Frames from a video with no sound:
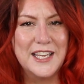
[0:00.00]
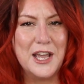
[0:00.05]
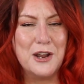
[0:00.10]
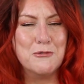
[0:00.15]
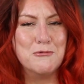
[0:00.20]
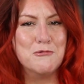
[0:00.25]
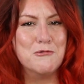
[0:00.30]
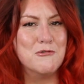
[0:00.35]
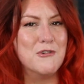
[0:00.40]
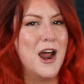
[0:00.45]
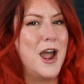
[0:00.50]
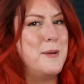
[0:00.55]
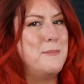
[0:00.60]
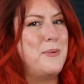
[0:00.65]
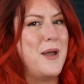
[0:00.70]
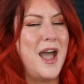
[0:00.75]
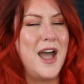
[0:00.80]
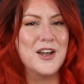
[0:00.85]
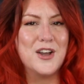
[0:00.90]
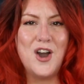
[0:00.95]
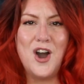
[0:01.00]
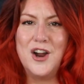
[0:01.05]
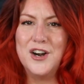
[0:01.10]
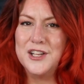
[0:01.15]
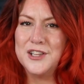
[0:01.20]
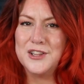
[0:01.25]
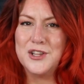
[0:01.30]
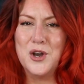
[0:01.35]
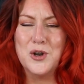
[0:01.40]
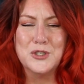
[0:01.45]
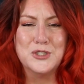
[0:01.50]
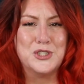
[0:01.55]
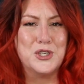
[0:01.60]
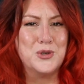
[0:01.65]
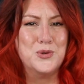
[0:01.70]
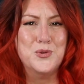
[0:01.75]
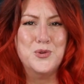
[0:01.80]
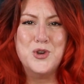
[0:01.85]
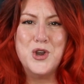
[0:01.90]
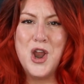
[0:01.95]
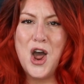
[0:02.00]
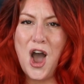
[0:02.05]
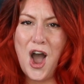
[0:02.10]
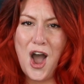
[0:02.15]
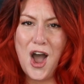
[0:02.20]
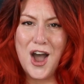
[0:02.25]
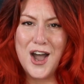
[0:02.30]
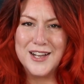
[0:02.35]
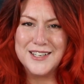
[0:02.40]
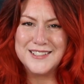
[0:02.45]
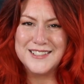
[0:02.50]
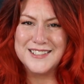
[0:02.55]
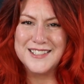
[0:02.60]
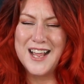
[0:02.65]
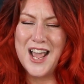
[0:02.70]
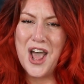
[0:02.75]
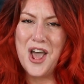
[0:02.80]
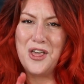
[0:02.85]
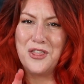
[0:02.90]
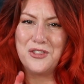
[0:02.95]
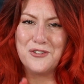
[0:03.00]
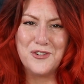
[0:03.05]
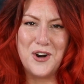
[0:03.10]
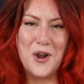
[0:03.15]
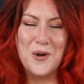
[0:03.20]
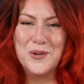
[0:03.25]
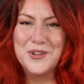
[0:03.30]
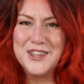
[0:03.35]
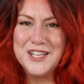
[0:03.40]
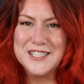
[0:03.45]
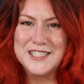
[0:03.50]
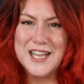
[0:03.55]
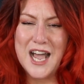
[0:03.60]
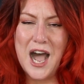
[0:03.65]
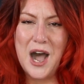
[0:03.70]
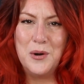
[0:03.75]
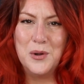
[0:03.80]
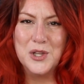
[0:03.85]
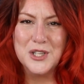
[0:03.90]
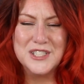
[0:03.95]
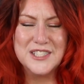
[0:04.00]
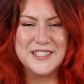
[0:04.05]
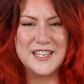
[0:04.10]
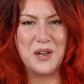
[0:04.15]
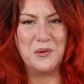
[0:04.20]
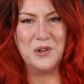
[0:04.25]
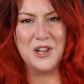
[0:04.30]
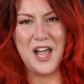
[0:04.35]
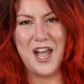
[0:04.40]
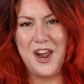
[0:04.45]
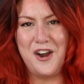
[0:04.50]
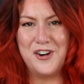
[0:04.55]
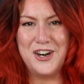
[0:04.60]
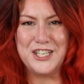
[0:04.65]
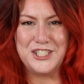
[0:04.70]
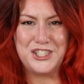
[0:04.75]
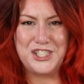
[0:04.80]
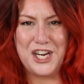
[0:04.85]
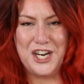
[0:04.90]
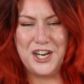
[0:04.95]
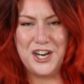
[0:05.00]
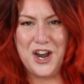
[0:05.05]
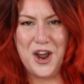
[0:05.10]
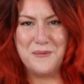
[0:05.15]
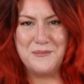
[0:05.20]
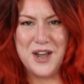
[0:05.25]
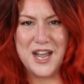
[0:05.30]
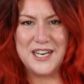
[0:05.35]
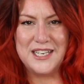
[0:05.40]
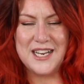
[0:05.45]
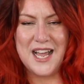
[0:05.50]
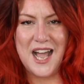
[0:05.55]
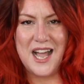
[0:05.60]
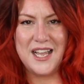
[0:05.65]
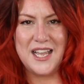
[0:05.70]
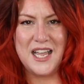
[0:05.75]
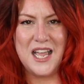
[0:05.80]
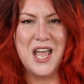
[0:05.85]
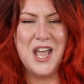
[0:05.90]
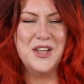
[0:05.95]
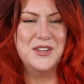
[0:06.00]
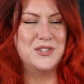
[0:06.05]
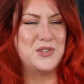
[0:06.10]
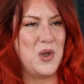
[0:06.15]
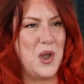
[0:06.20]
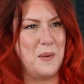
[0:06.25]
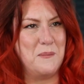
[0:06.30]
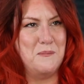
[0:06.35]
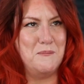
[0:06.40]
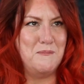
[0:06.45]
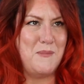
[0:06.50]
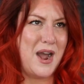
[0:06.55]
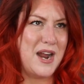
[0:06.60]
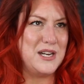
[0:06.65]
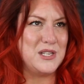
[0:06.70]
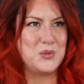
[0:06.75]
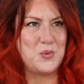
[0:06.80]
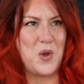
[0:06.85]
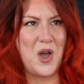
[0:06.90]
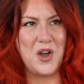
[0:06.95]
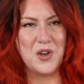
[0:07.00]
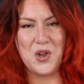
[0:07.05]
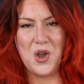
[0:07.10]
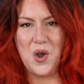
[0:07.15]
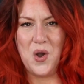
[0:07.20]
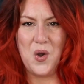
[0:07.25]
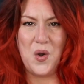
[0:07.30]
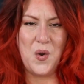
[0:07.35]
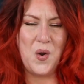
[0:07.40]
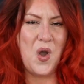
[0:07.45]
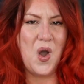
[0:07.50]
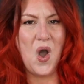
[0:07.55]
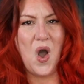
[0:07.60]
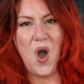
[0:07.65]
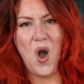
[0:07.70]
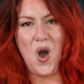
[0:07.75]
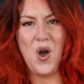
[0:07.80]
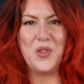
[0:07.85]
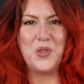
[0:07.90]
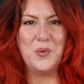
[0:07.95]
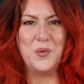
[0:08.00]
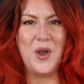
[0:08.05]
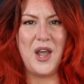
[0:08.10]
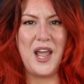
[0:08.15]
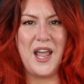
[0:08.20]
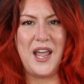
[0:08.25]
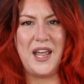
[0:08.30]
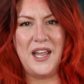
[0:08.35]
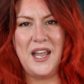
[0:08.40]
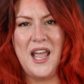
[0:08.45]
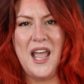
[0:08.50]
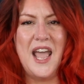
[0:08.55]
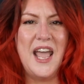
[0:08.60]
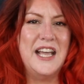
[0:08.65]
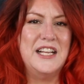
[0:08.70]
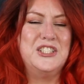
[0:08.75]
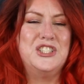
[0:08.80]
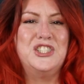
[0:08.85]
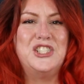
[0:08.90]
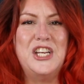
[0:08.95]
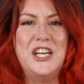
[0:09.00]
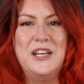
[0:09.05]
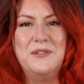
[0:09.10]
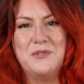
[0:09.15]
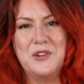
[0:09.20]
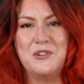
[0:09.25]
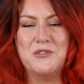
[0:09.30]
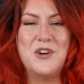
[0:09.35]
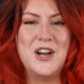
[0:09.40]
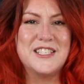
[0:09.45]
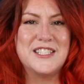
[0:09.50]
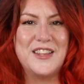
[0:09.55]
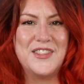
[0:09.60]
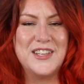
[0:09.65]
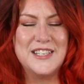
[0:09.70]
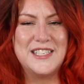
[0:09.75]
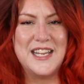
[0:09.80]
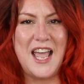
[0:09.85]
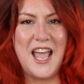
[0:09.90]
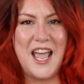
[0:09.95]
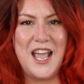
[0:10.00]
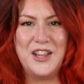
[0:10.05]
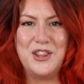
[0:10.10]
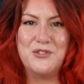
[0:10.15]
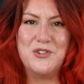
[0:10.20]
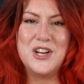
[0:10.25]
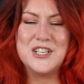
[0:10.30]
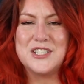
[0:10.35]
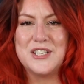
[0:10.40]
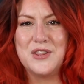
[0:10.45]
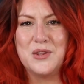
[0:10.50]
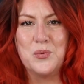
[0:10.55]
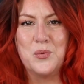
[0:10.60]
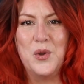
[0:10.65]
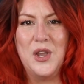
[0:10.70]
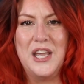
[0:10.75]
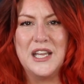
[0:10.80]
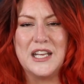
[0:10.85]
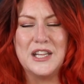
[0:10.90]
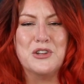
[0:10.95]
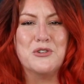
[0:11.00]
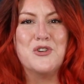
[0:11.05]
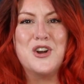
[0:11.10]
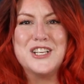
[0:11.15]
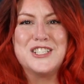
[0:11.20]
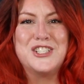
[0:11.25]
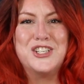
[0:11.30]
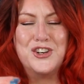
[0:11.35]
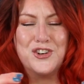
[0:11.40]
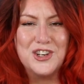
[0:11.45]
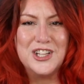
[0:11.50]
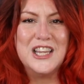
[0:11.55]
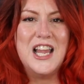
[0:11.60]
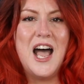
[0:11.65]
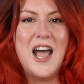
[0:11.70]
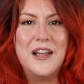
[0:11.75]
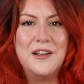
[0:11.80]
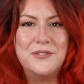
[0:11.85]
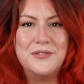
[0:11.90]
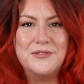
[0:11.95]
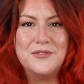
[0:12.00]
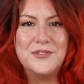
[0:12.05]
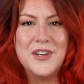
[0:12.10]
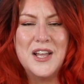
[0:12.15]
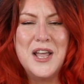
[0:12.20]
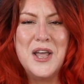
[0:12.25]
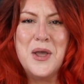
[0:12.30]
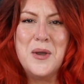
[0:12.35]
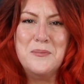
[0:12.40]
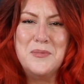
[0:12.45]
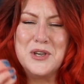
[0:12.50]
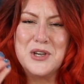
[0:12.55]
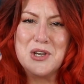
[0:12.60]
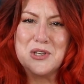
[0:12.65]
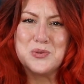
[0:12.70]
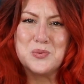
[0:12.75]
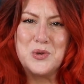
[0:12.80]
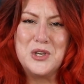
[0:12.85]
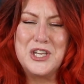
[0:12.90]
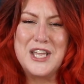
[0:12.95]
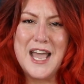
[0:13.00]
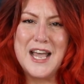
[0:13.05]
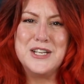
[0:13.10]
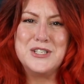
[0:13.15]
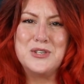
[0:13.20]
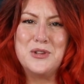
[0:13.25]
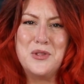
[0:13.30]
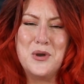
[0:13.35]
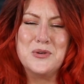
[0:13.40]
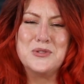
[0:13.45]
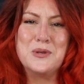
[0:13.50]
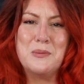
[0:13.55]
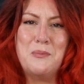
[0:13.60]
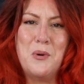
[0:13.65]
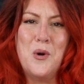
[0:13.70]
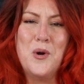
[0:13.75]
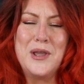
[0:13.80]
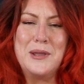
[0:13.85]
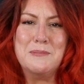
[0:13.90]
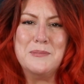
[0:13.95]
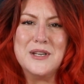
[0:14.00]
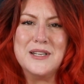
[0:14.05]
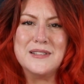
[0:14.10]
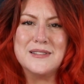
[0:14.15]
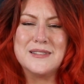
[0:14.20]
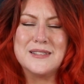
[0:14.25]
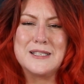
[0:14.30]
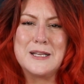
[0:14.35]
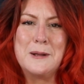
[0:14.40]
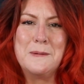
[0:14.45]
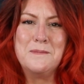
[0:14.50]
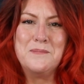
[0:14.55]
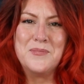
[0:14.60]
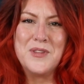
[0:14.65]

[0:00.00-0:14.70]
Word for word: Get right back on it, though. Do not throw in the towel and say, well, I already cheated on my diet, so I might as well go all the way and cheat for the rest of the day, the rest of the week, and the rest of your life. Because we get to those appointments